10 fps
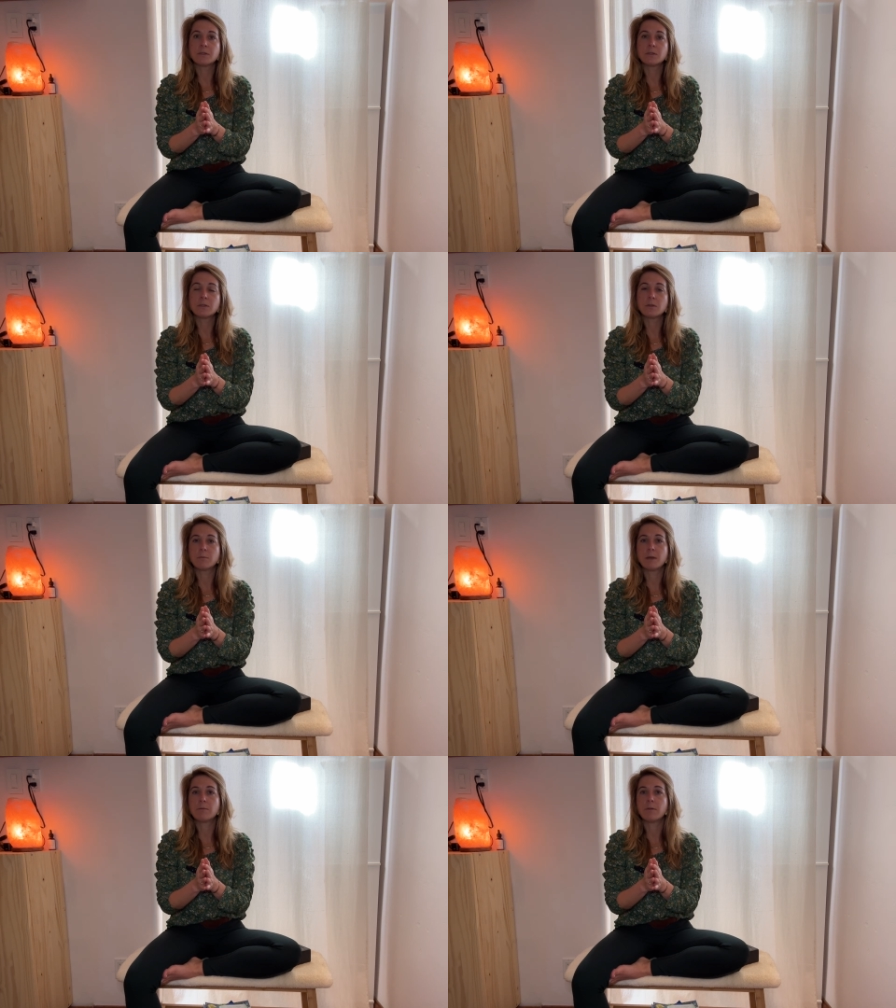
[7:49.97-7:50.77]
and so you
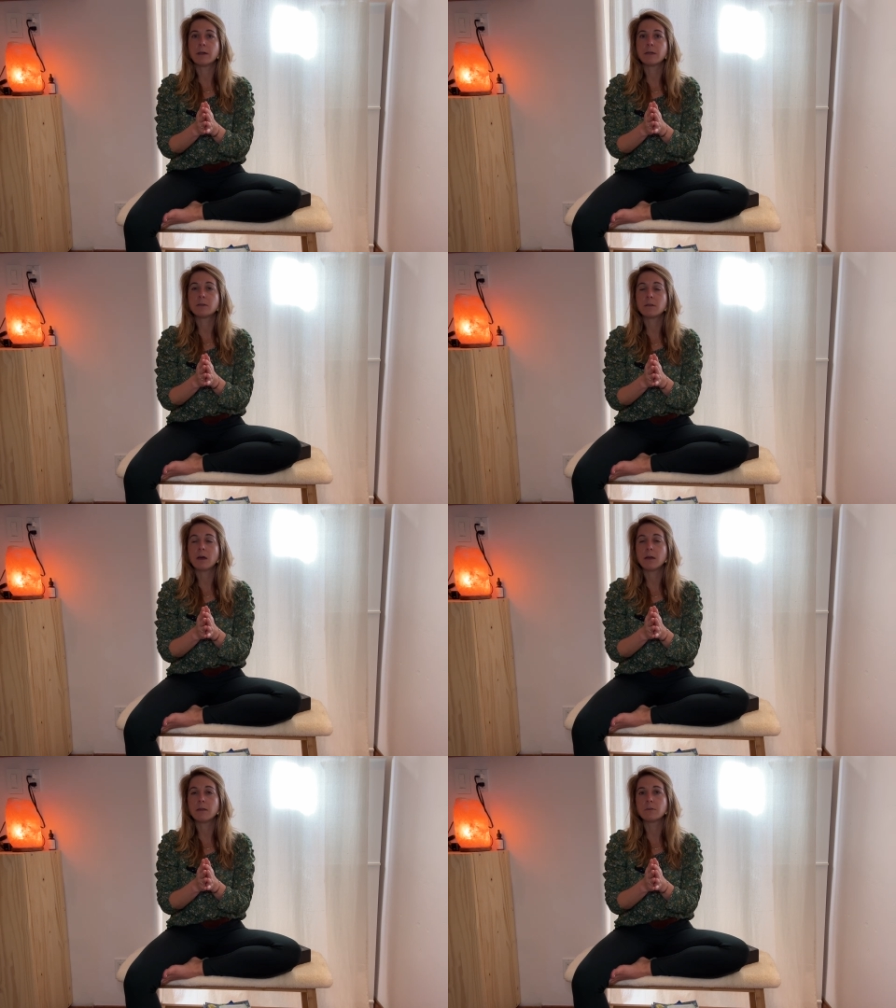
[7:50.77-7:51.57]
may find
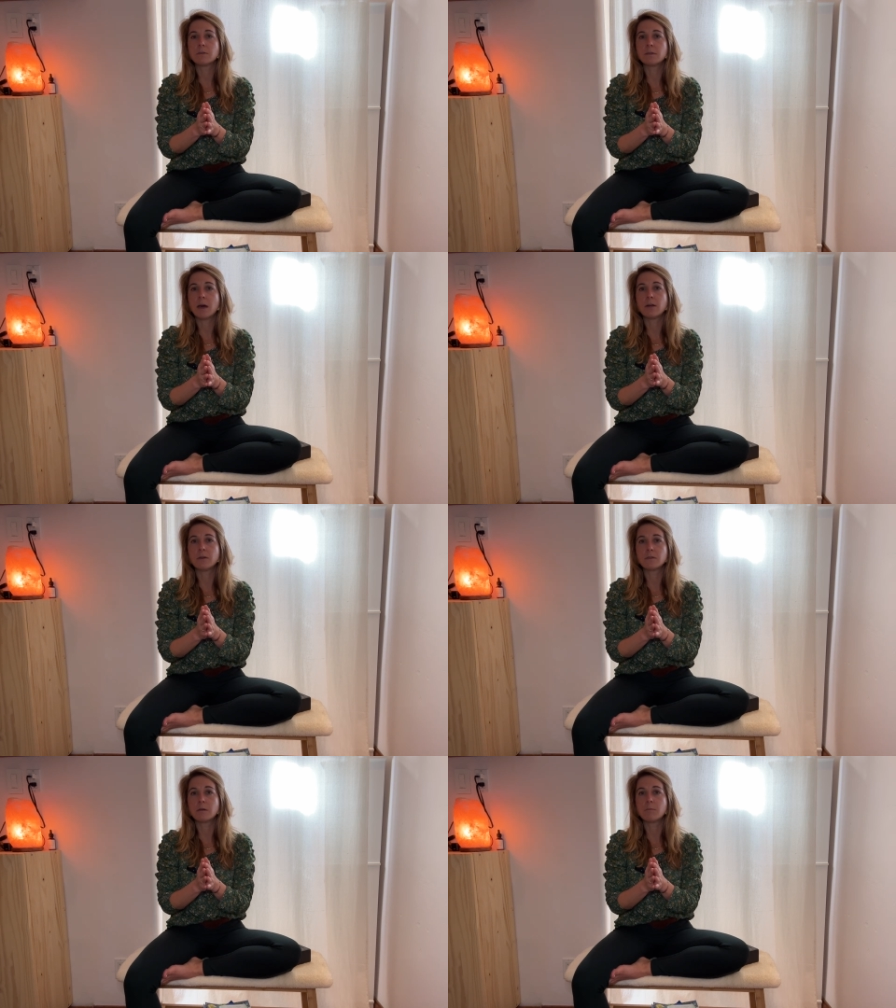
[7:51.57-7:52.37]
that there's a
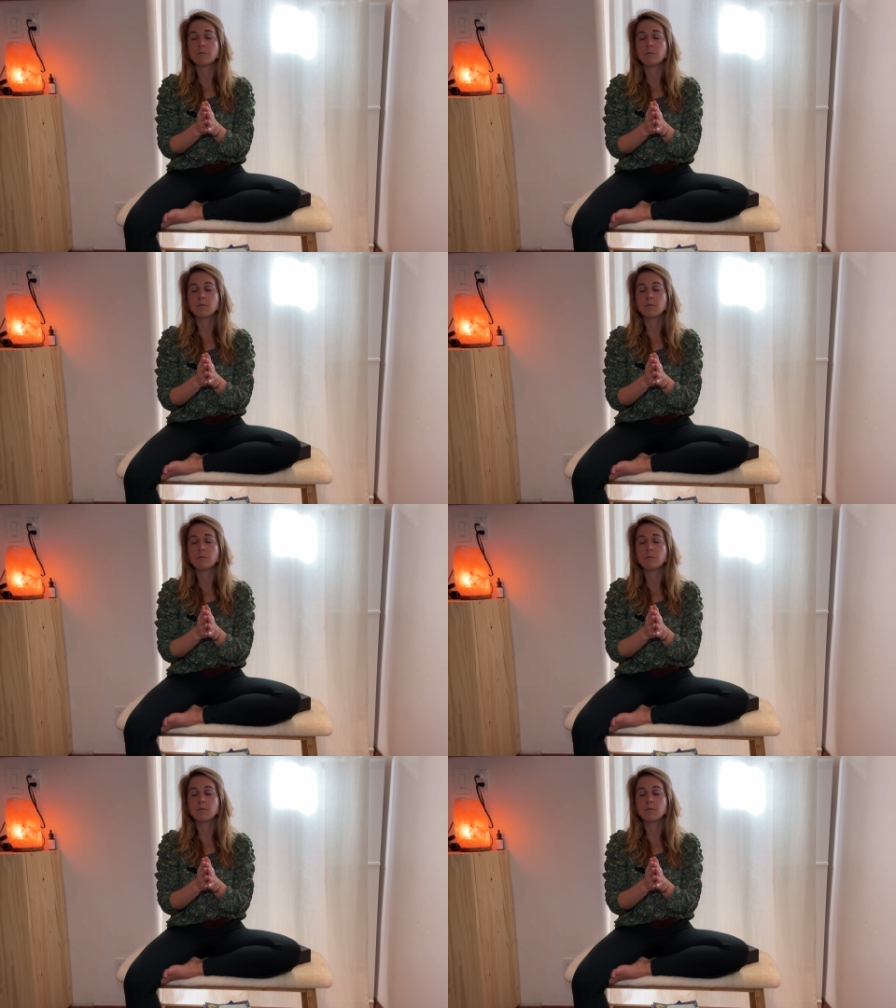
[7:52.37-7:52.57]
tiresome of